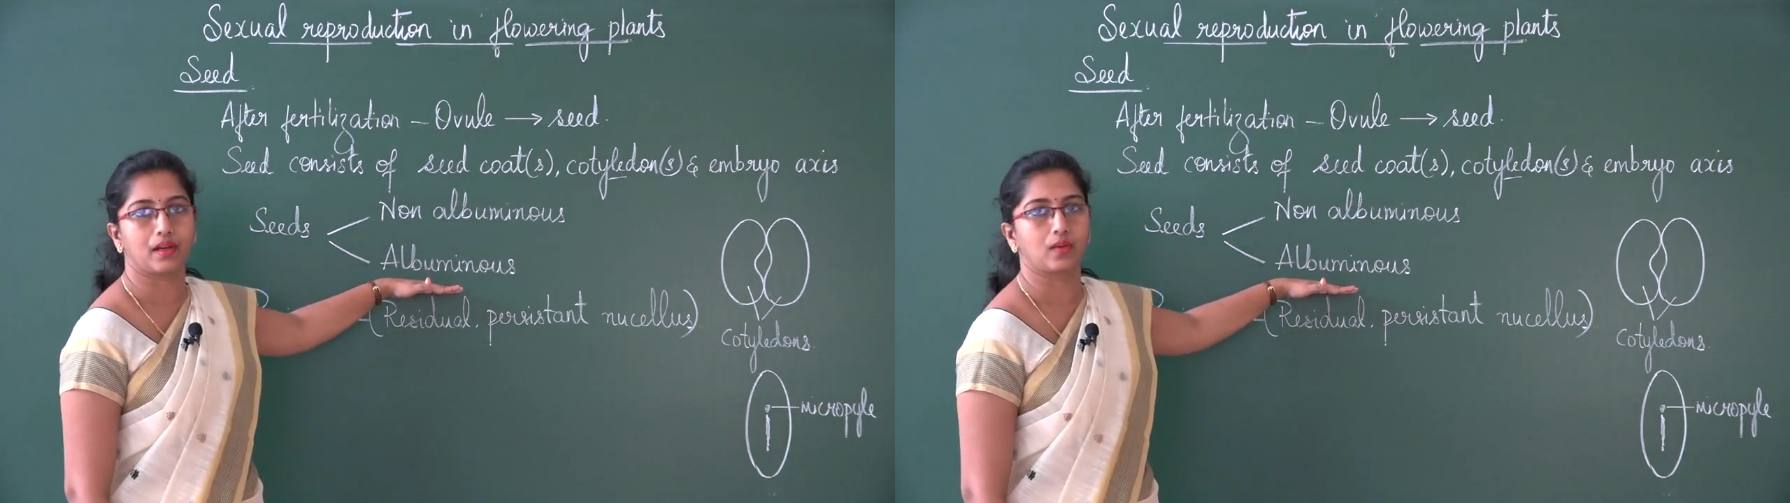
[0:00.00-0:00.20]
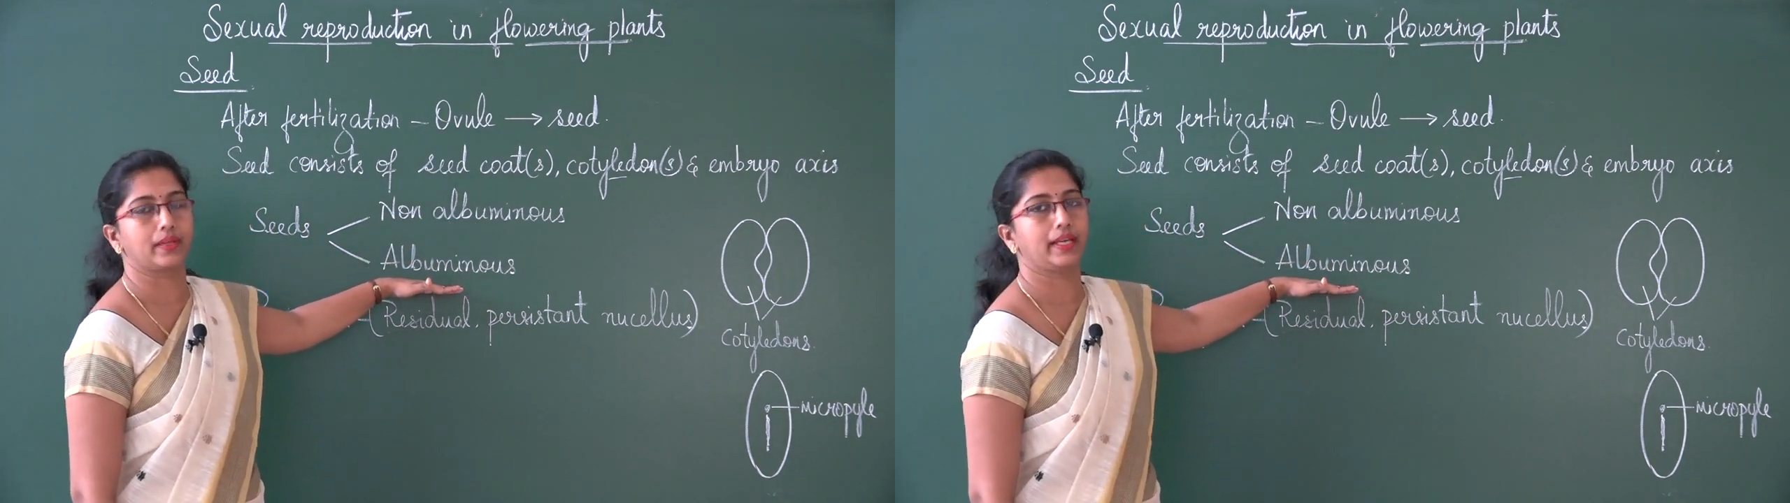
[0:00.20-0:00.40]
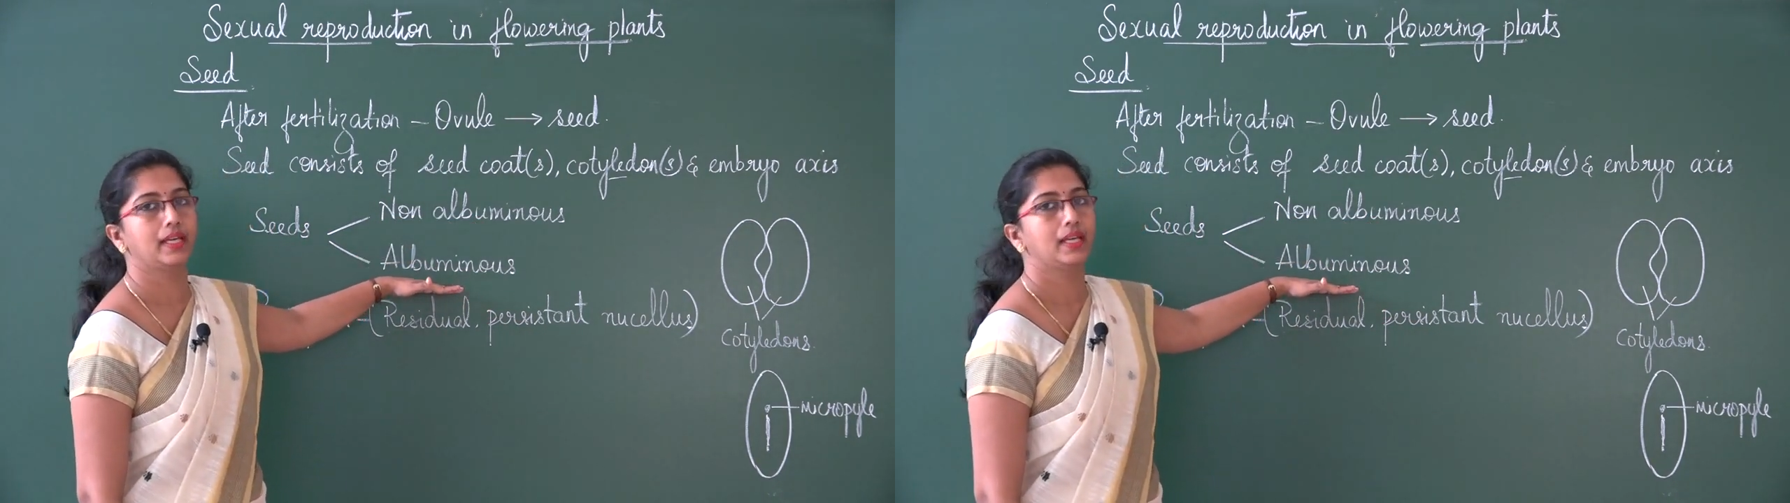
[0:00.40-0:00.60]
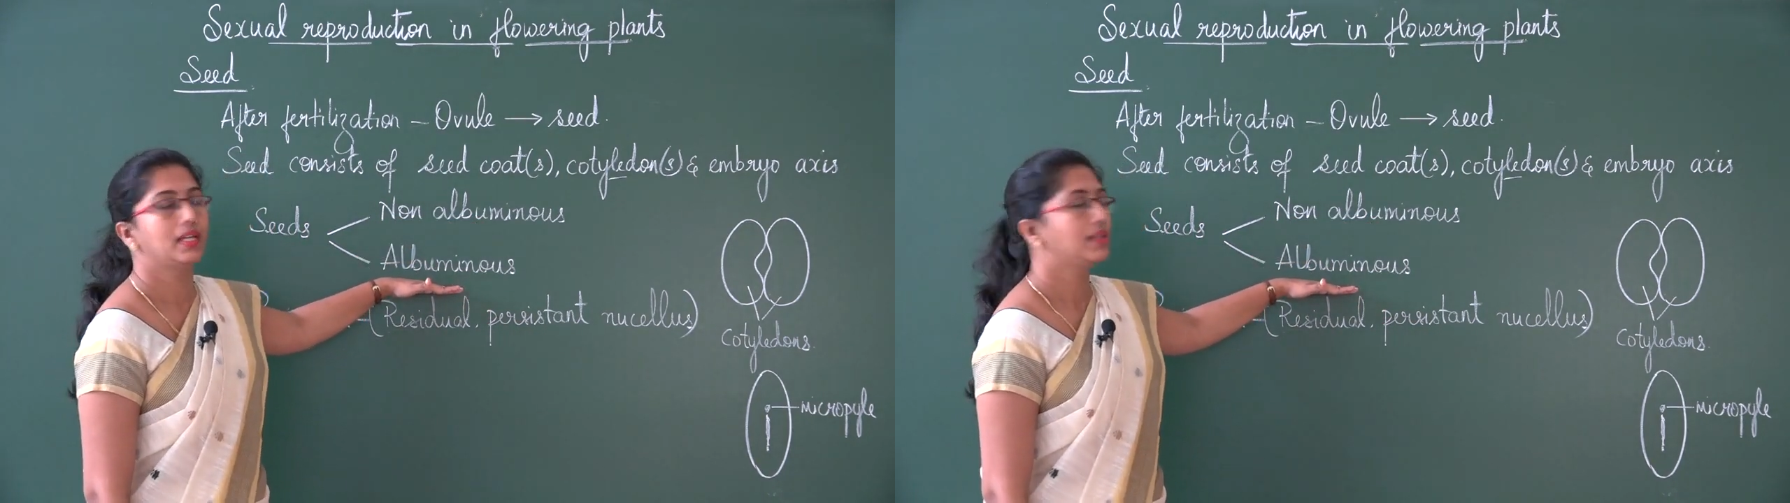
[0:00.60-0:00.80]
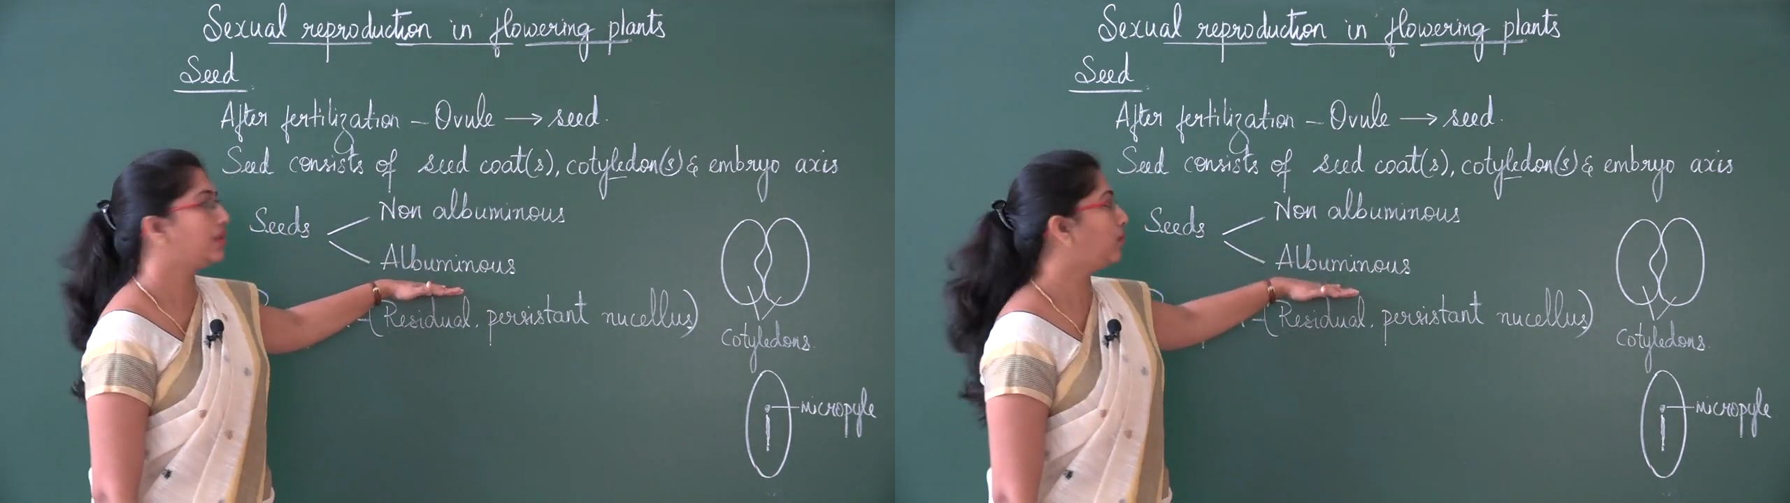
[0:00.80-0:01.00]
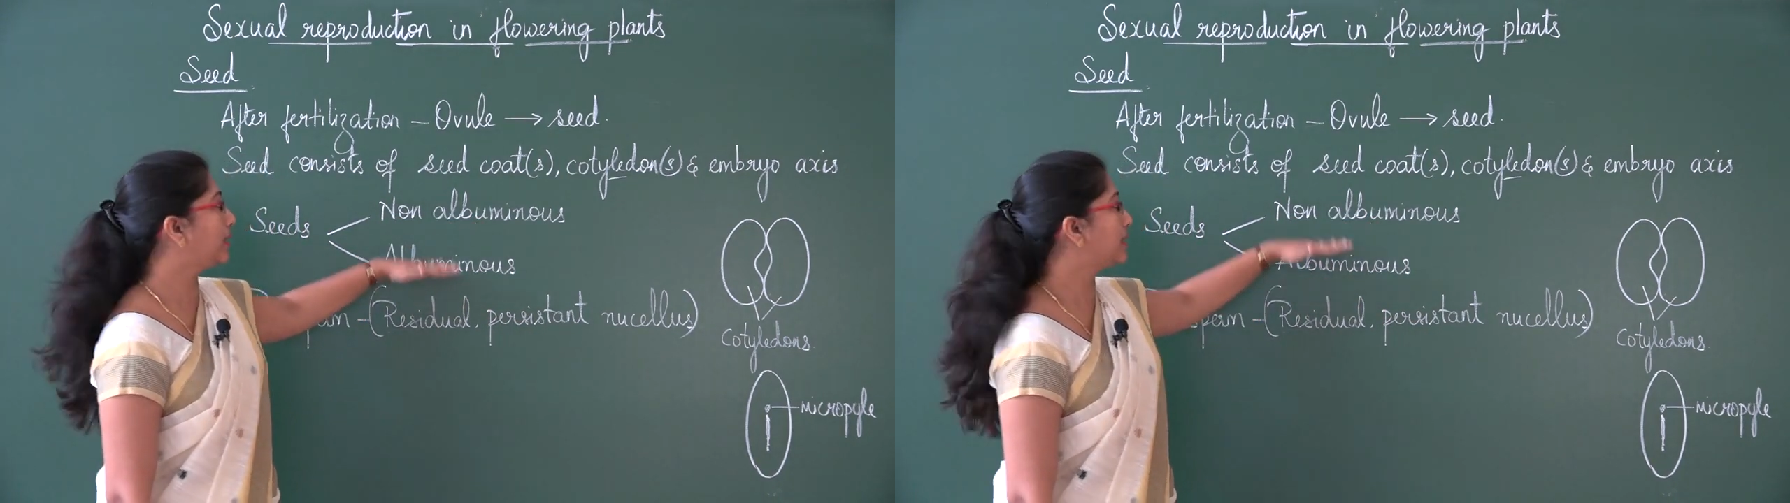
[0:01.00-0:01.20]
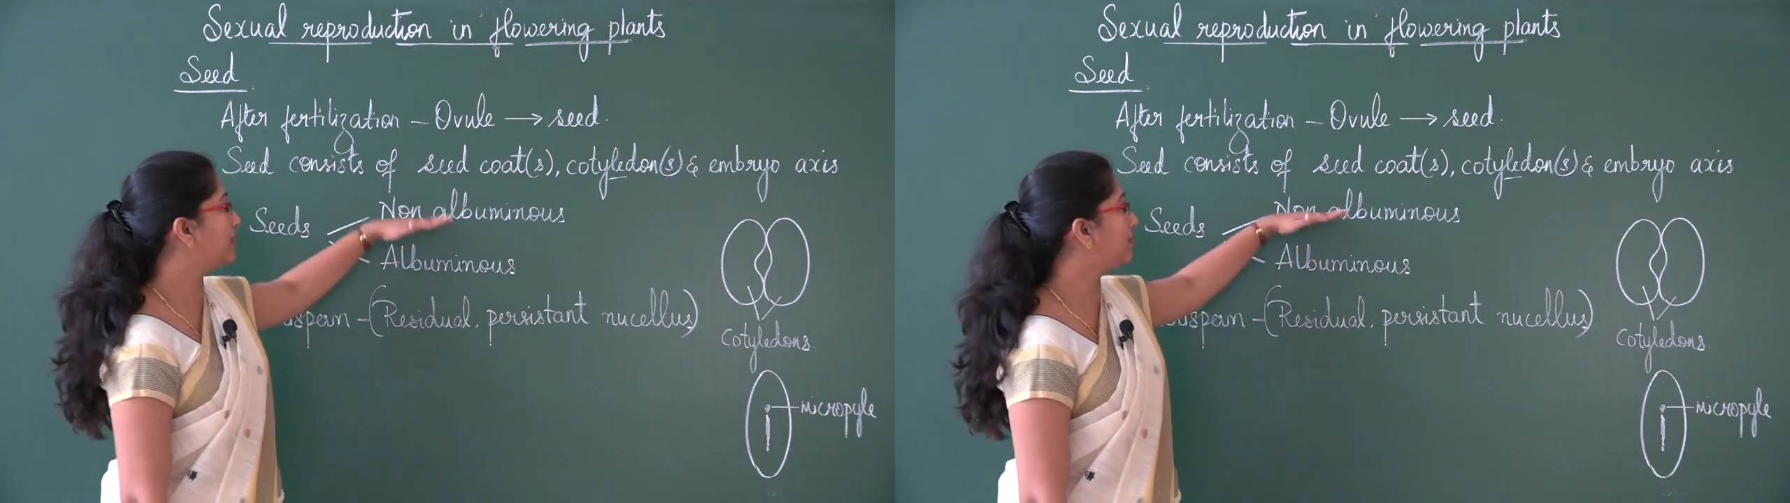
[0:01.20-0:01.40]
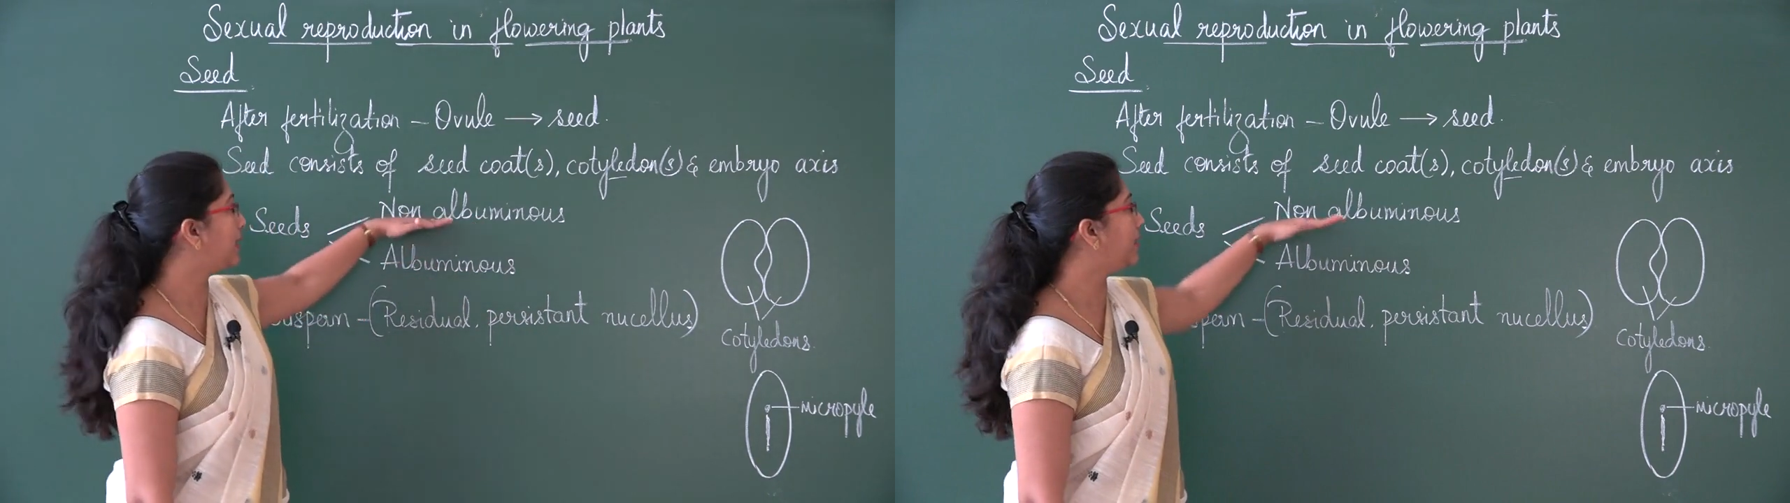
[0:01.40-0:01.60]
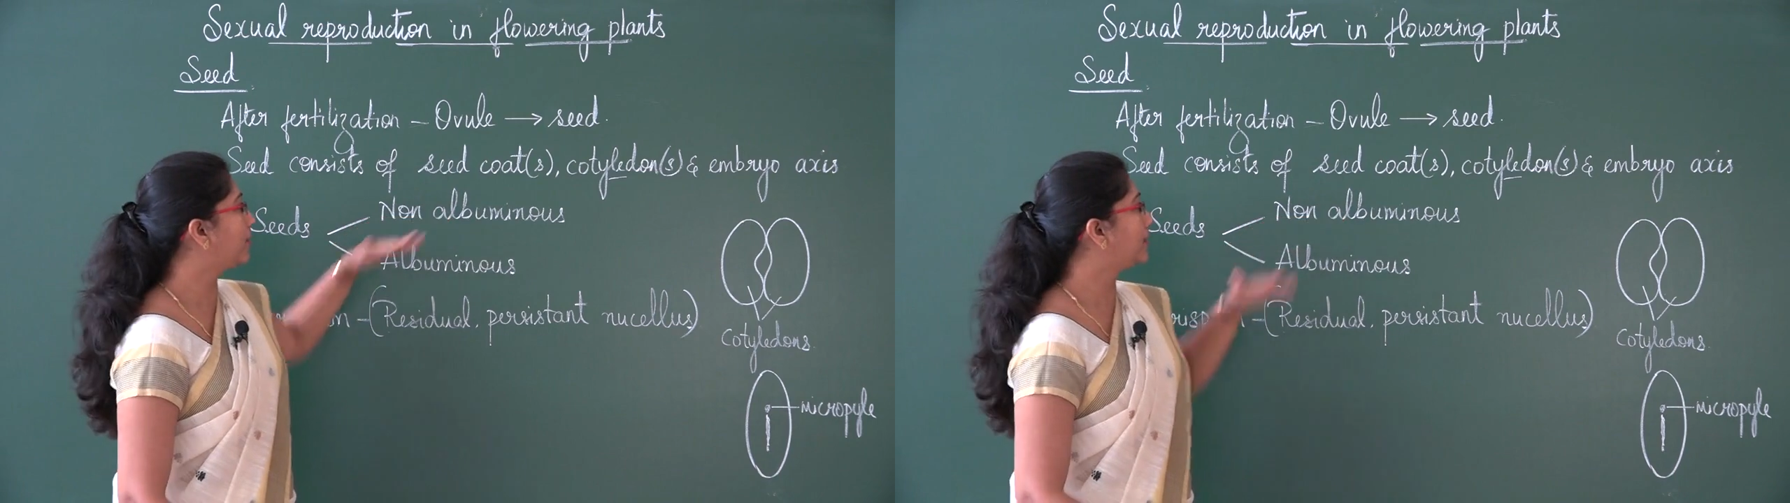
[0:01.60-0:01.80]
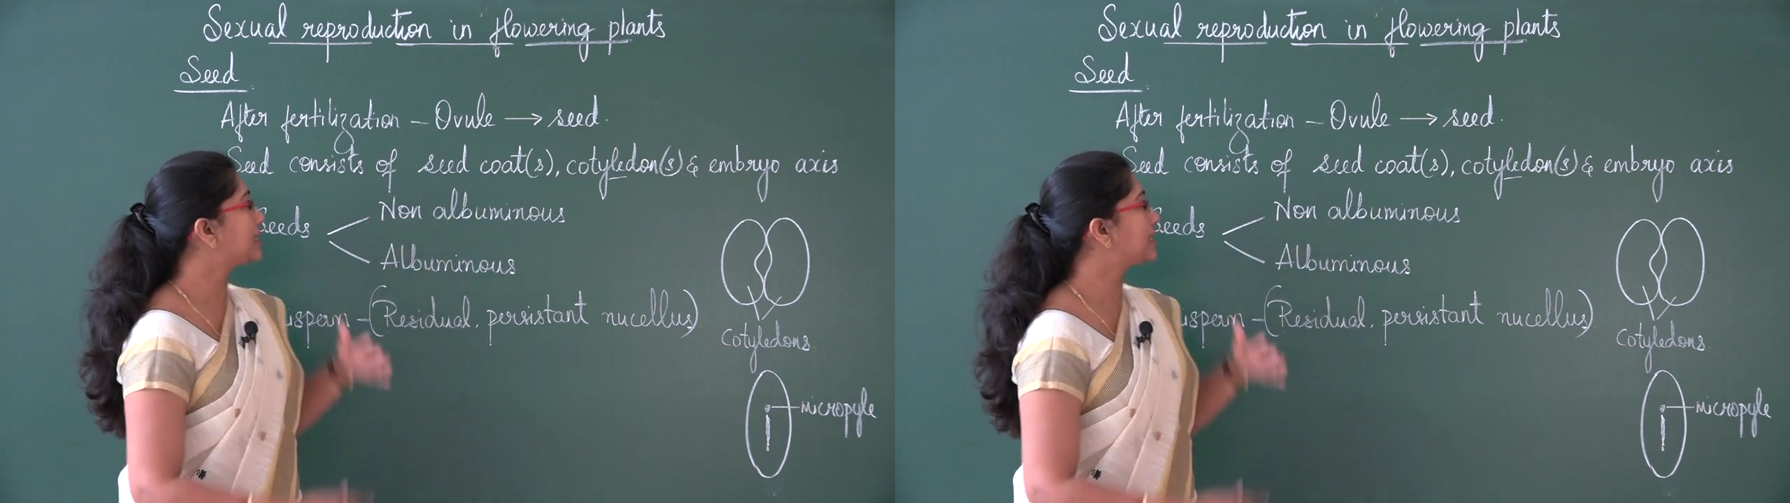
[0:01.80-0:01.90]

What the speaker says: Okay, so what is the meaning of